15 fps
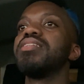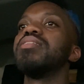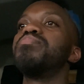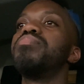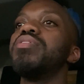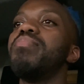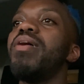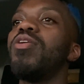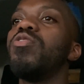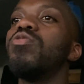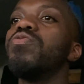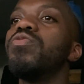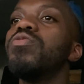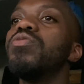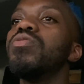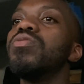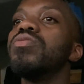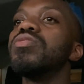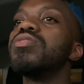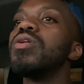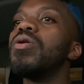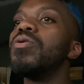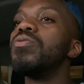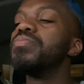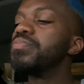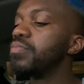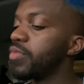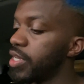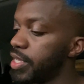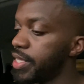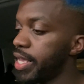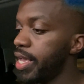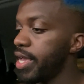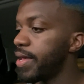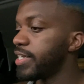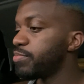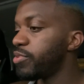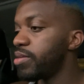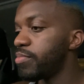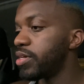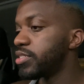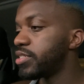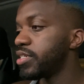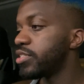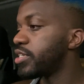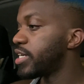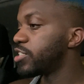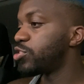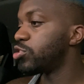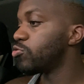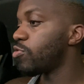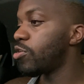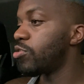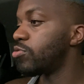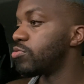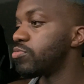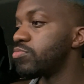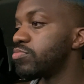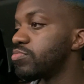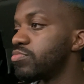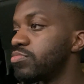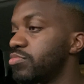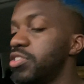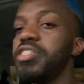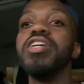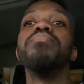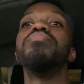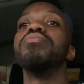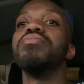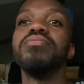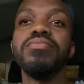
you put it back on full. So yeah, that's pretty much it. That's Turo, simple,